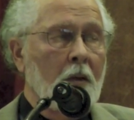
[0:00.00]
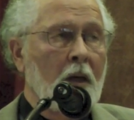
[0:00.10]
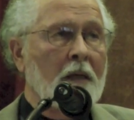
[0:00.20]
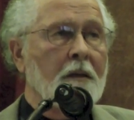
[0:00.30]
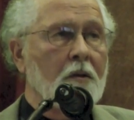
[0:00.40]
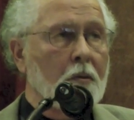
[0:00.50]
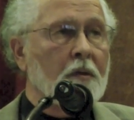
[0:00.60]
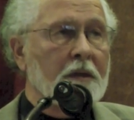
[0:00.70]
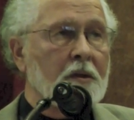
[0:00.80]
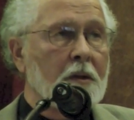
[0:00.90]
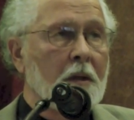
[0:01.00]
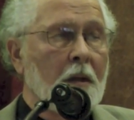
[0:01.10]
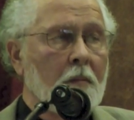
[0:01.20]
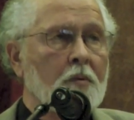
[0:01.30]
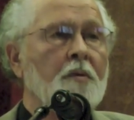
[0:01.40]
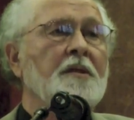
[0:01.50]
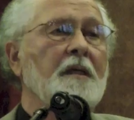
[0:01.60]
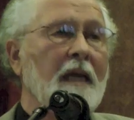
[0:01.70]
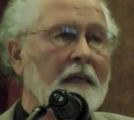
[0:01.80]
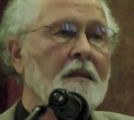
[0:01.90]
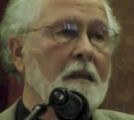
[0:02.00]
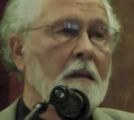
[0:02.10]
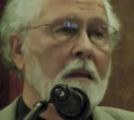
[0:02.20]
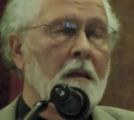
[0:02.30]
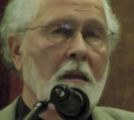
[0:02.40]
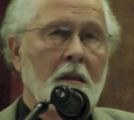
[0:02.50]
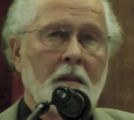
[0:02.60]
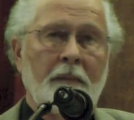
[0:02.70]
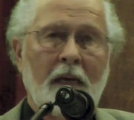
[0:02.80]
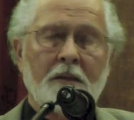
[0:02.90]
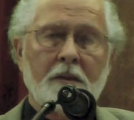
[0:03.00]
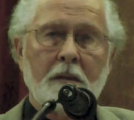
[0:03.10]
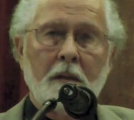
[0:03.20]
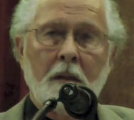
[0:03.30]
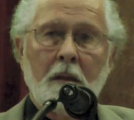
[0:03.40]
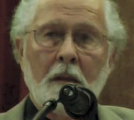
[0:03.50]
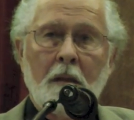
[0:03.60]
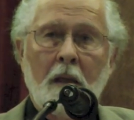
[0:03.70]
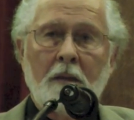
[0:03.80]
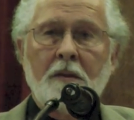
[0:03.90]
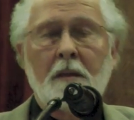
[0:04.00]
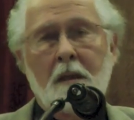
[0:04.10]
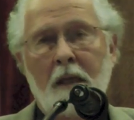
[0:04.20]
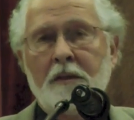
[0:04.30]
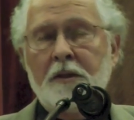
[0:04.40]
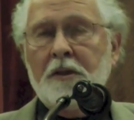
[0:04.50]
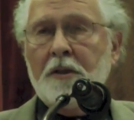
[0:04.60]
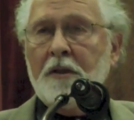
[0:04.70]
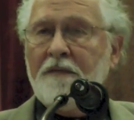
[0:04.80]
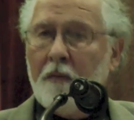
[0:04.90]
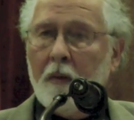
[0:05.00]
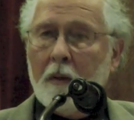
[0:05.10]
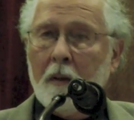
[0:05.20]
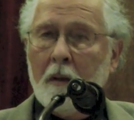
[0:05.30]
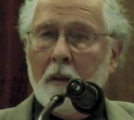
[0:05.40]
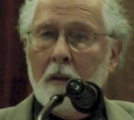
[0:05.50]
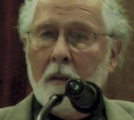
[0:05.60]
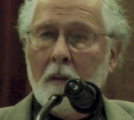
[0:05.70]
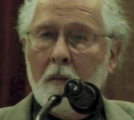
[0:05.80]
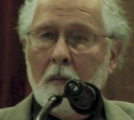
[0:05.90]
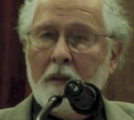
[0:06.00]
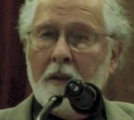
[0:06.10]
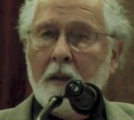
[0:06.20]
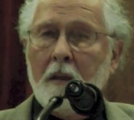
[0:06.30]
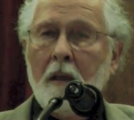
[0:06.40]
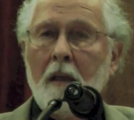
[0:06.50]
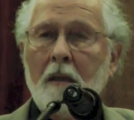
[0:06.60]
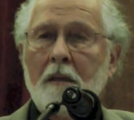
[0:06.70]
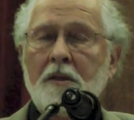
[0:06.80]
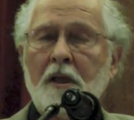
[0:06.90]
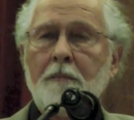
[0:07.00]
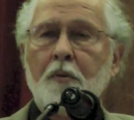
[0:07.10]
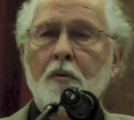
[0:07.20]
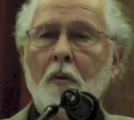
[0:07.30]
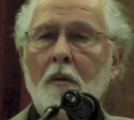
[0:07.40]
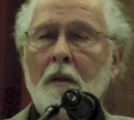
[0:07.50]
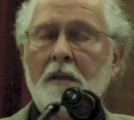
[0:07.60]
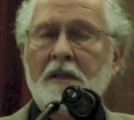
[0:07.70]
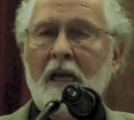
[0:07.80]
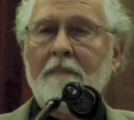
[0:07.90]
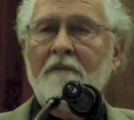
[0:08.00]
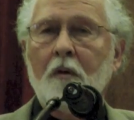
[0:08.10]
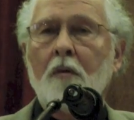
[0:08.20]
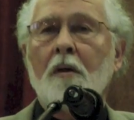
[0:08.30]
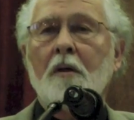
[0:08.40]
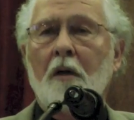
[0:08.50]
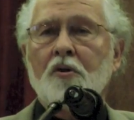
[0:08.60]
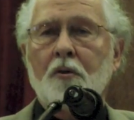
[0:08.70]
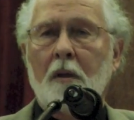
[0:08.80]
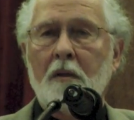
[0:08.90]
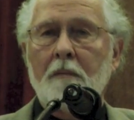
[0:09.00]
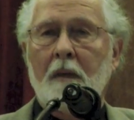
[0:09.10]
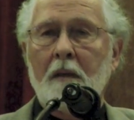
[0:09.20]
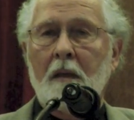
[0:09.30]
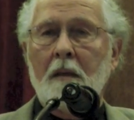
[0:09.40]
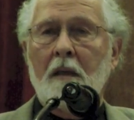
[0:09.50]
You had the Eucharist, which was in Latin, the Mass, until 1864. When the innocent put a stamp of local culture on it by